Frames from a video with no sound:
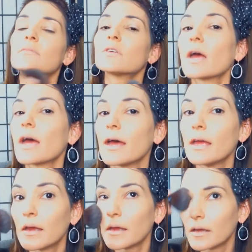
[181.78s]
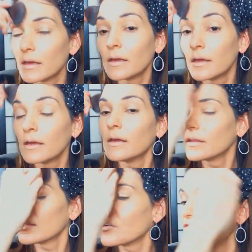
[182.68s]
Okay,
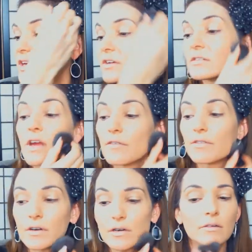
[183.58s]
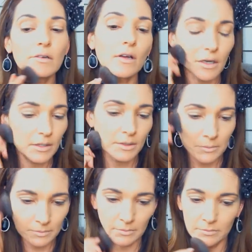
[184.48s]
that feels covered.
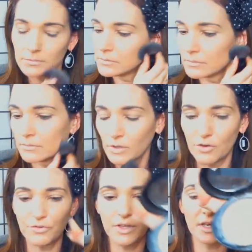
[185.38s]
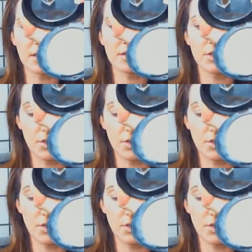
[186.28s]
Hopefully it is, and